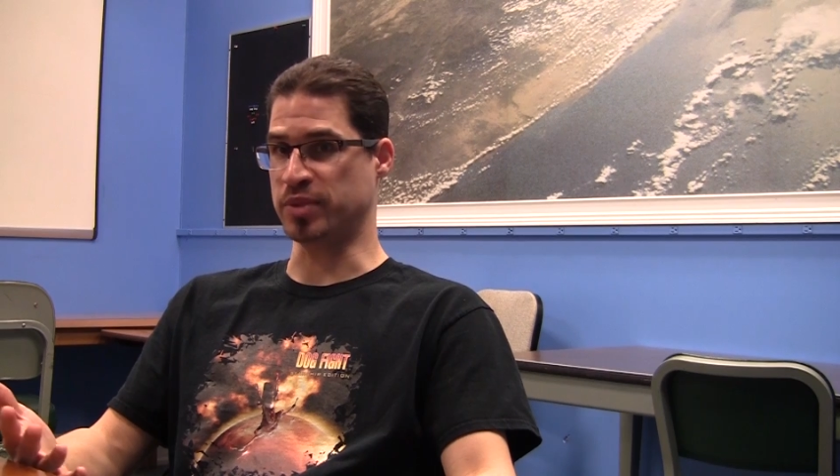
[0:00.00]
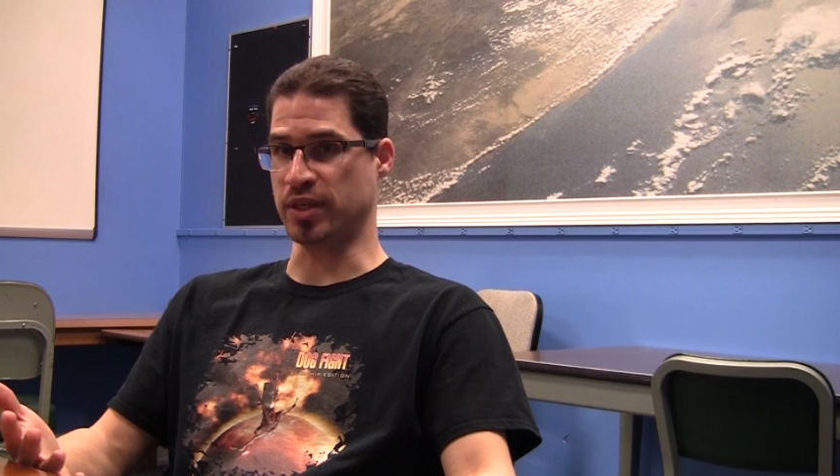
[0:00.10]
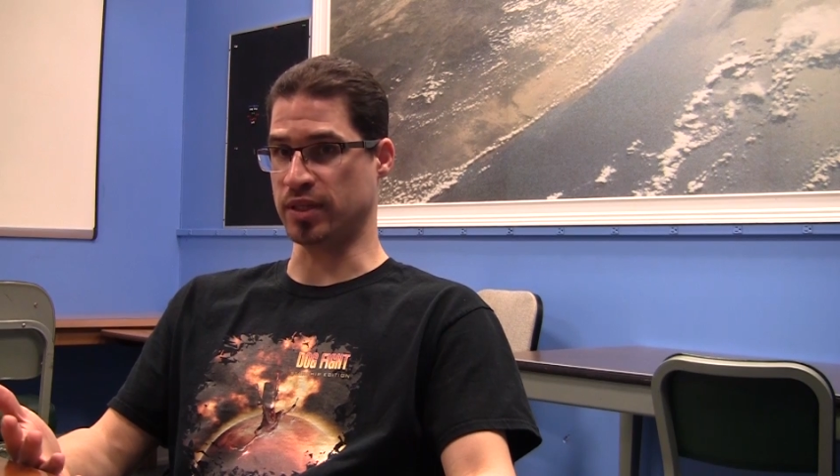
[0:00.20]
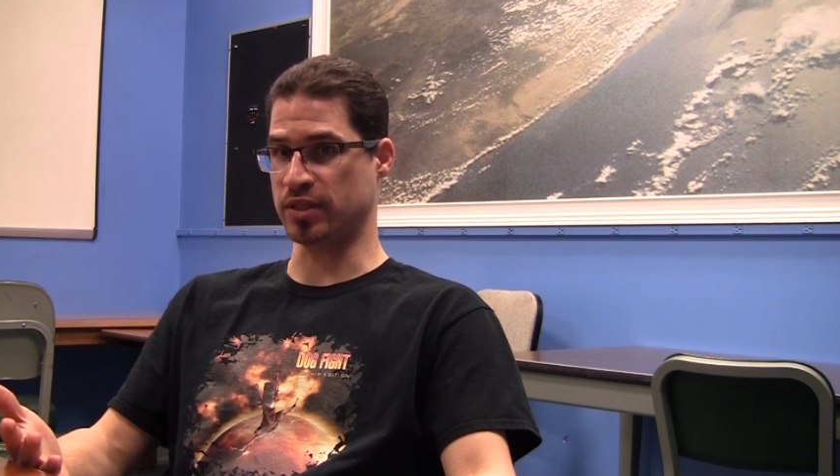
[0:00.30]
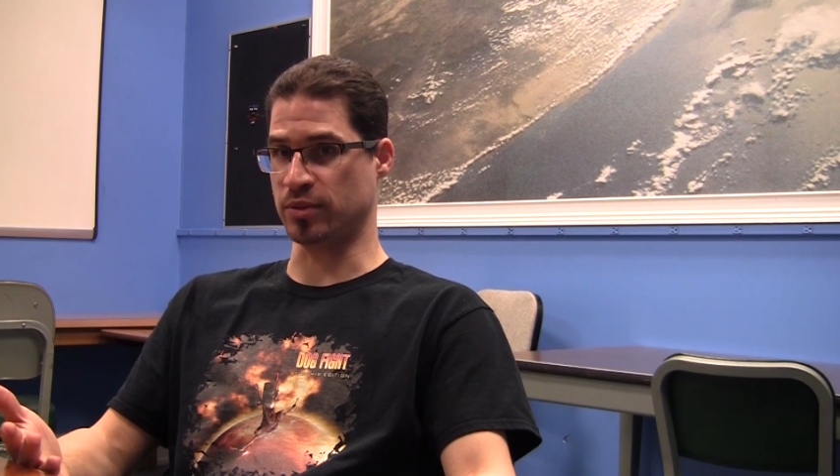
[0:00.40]

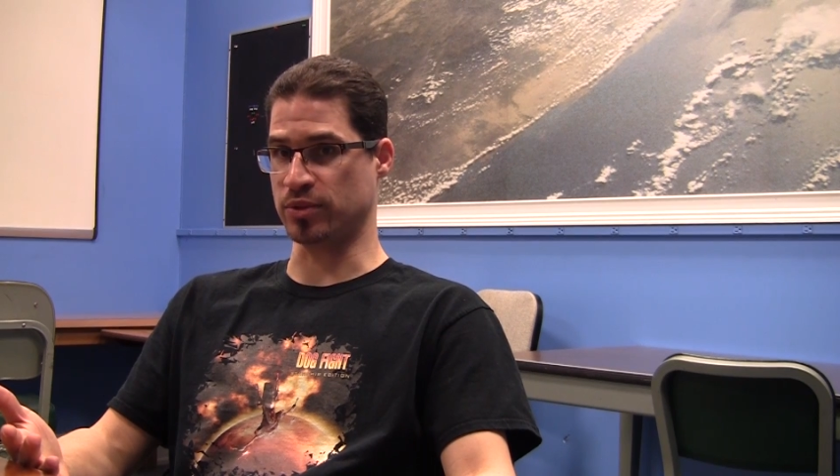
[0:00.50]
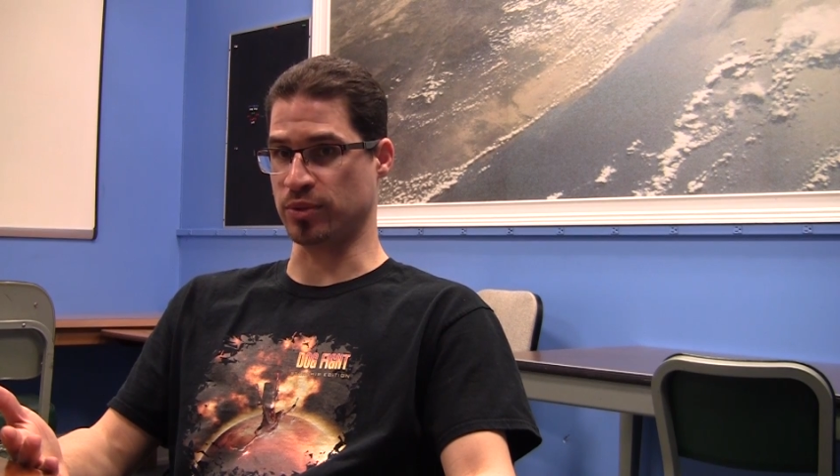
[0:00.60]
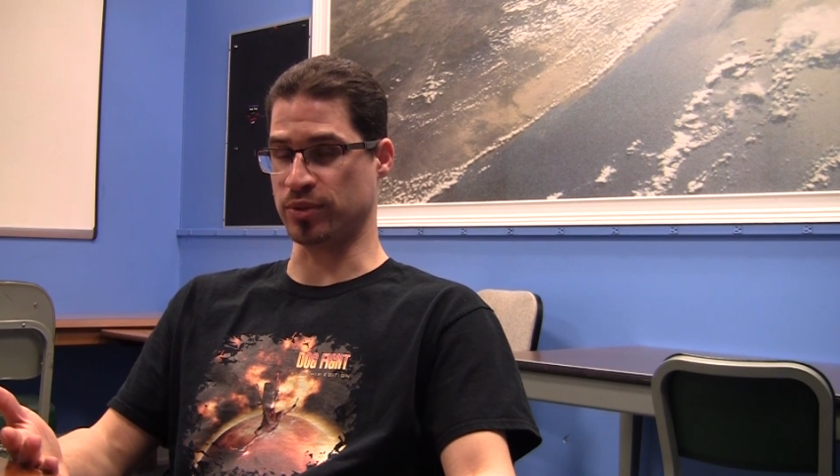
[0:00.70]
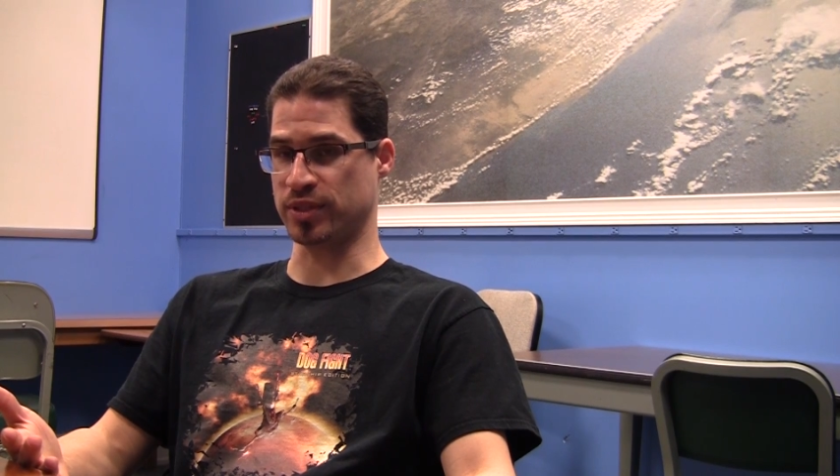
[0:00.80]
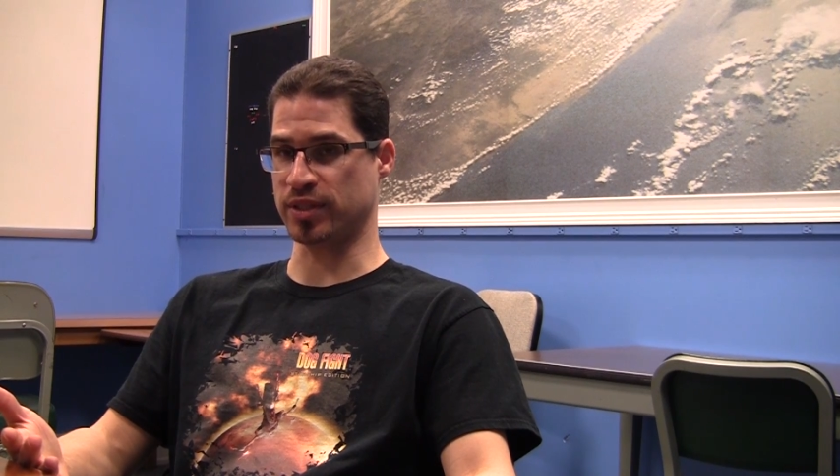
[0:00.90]
beyond its own
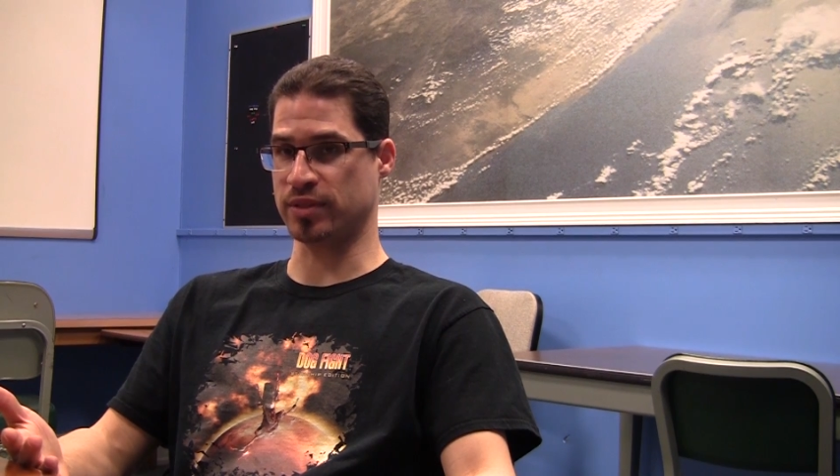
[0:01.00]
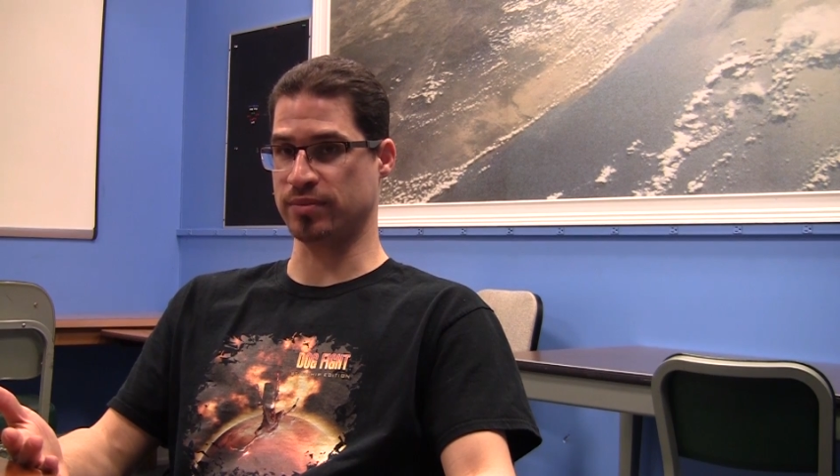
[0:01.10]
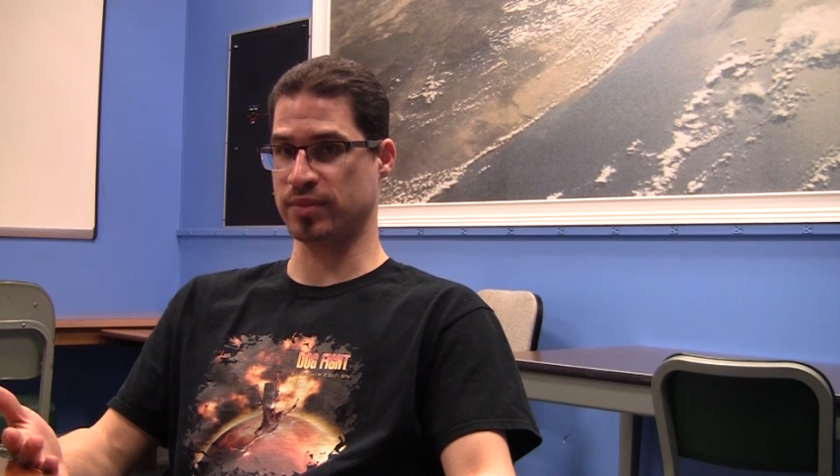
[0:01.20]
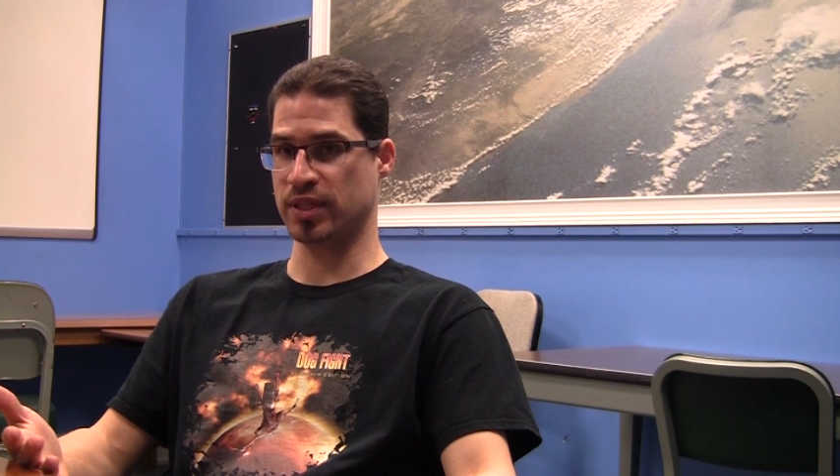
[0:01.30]
solar system.